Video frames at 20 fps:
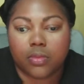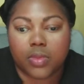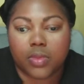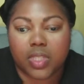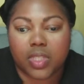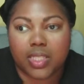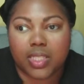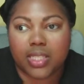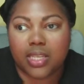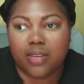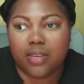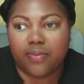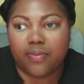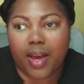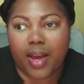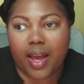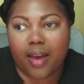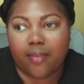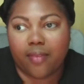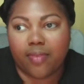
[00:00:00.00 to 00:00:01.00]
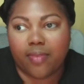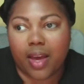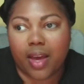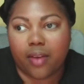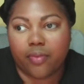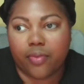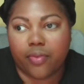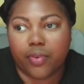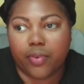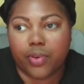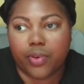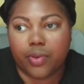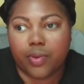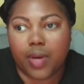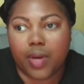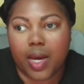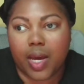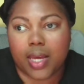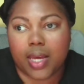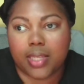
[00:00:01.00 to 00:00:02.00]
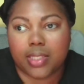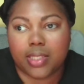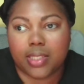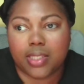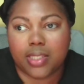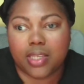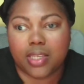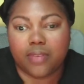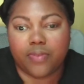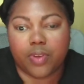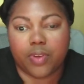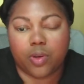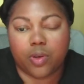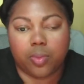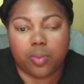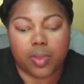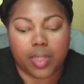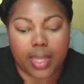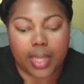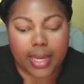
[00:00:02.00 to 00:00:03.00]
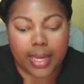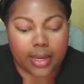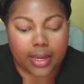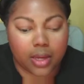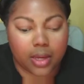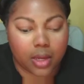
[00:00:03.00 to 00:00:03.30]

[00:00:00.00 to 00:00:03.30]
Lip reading: to see if I have that for you guys and see if it'll play.